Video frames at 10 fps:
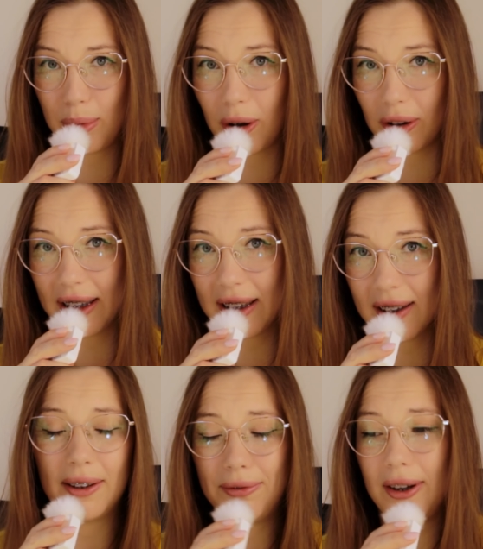poly
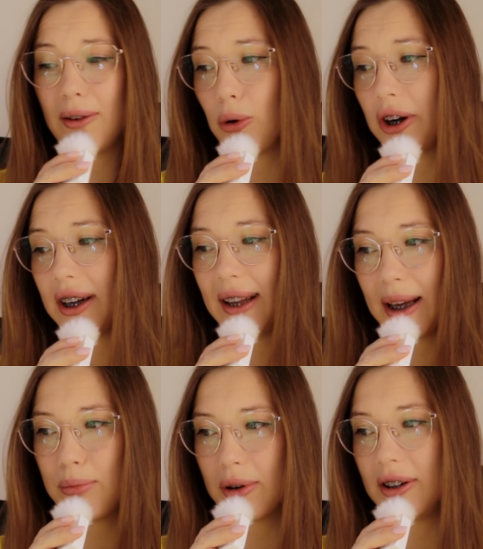if you are working
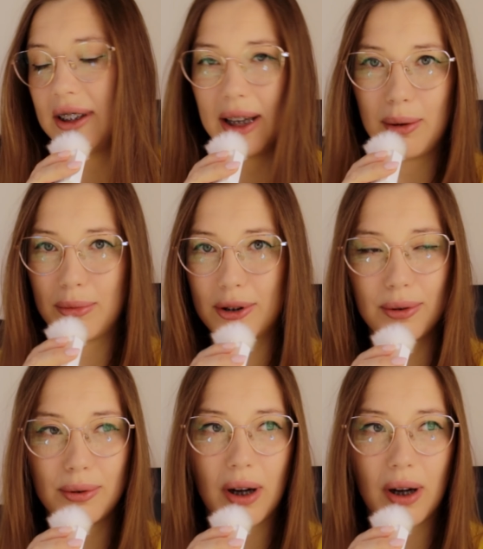like part-time 2